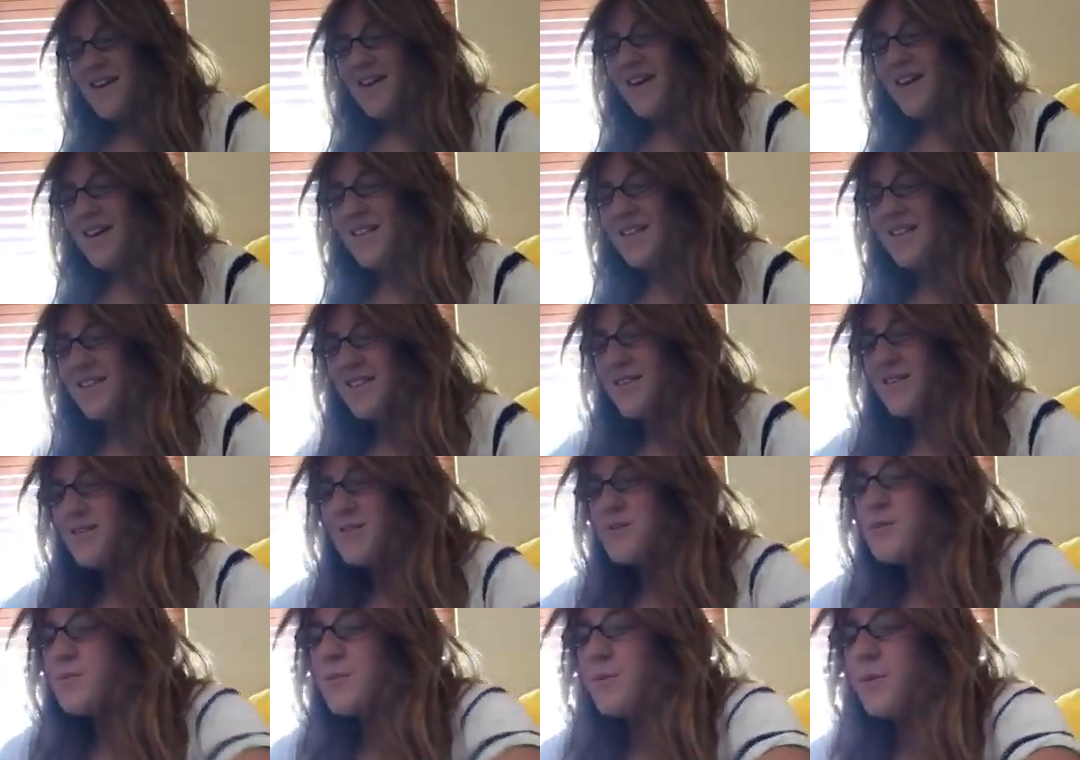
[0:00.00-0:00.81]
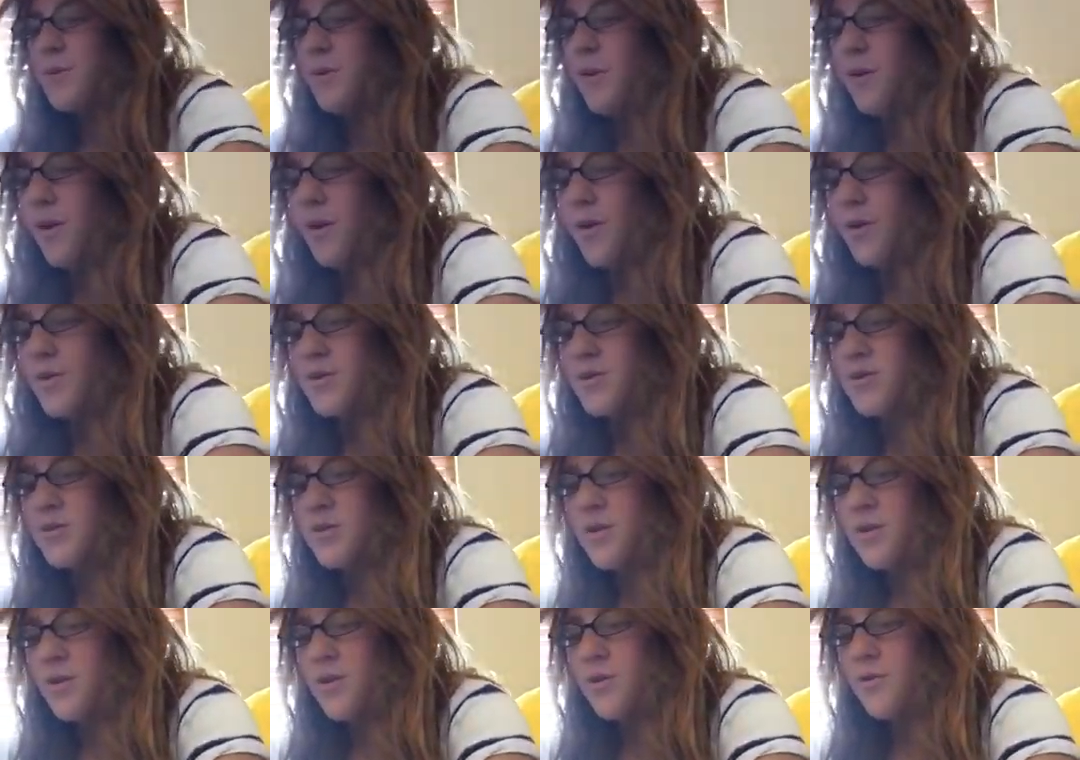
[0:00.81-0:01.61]
and those were
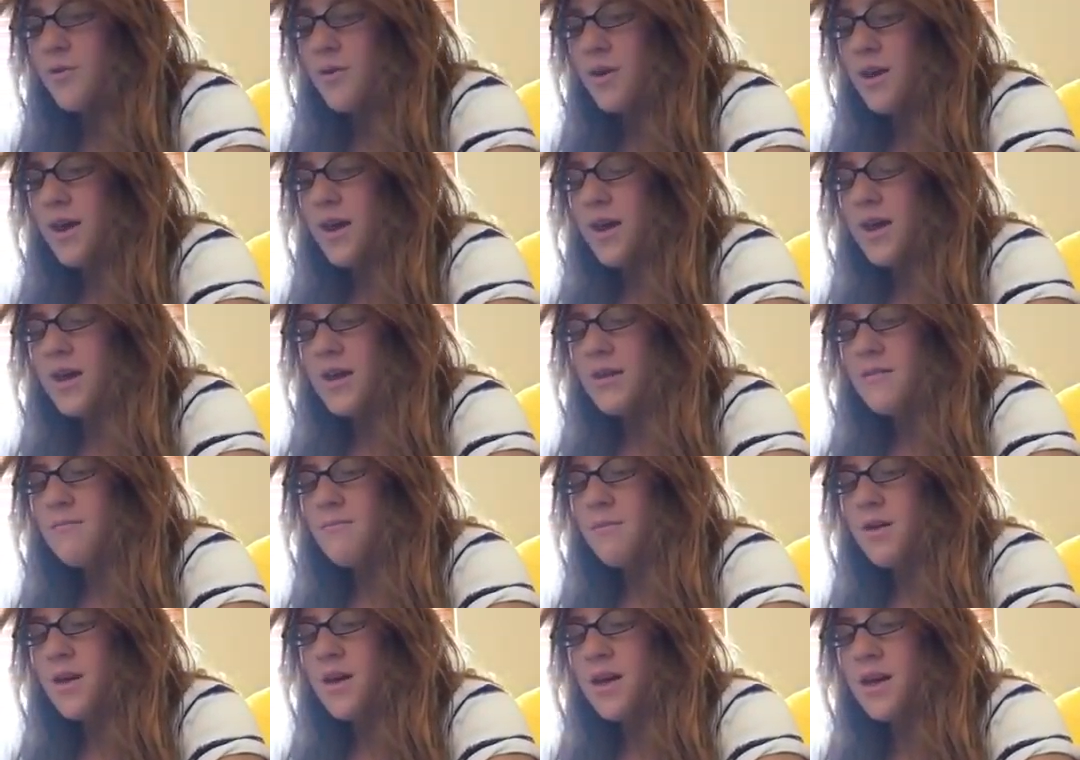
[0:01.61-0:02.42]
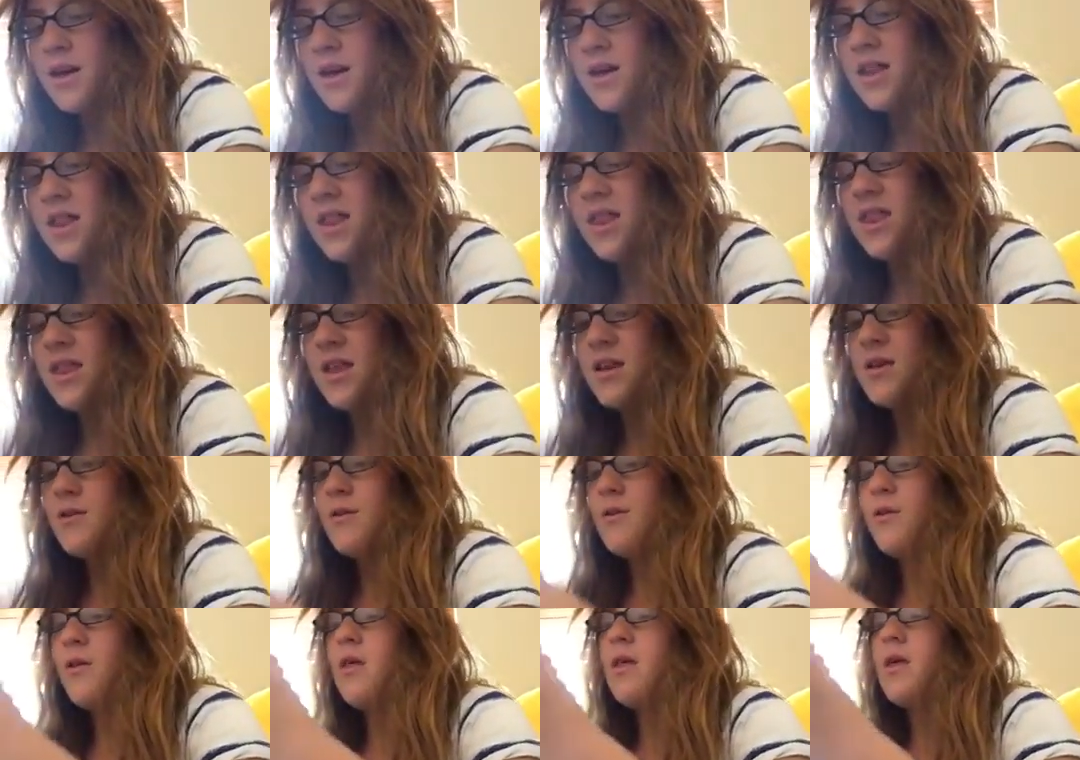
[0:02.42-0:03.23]
also in my
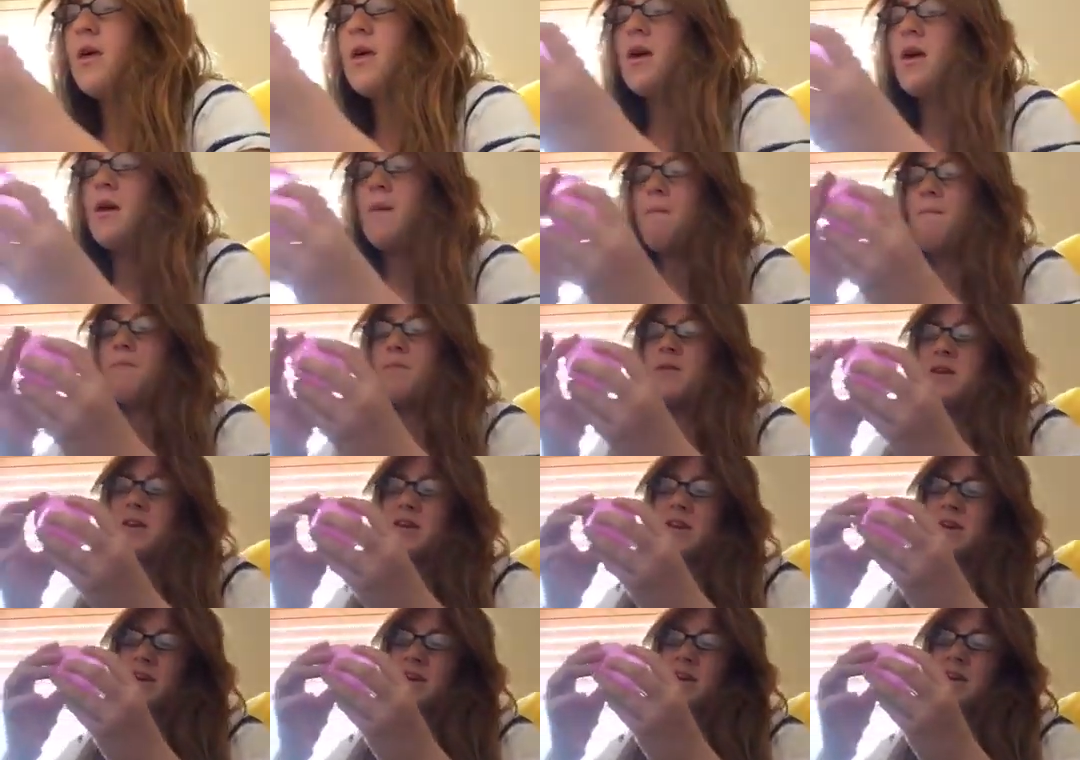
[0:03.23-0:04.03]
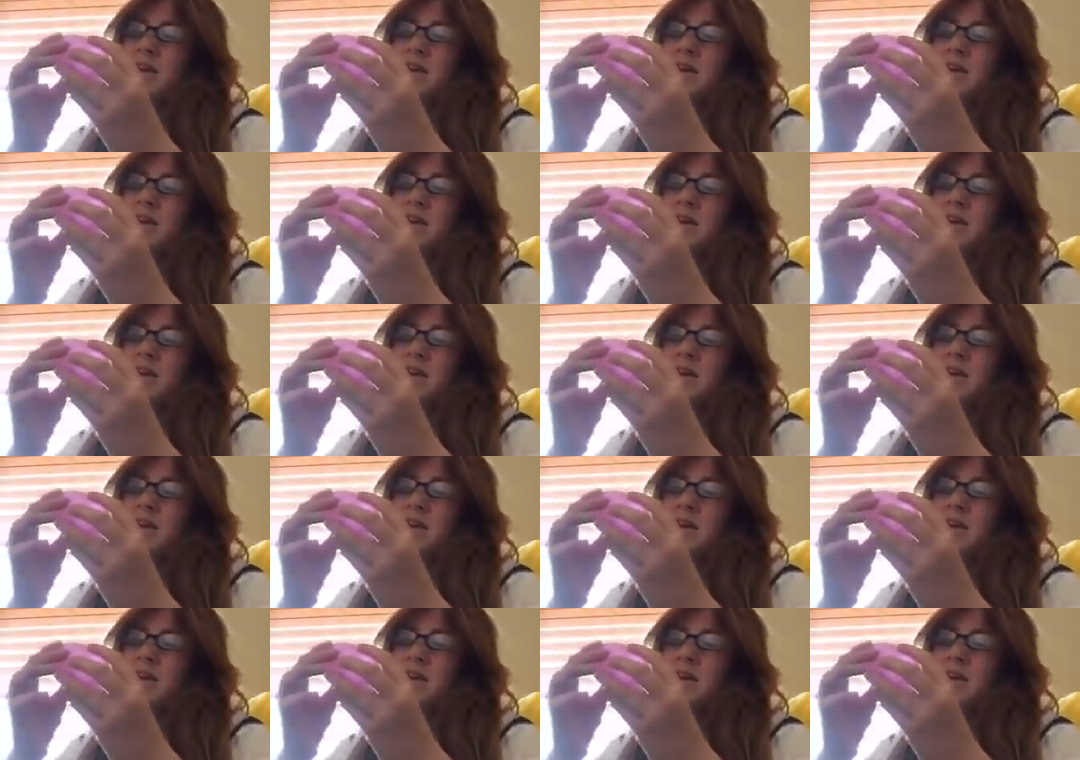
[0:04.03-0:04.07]
little pink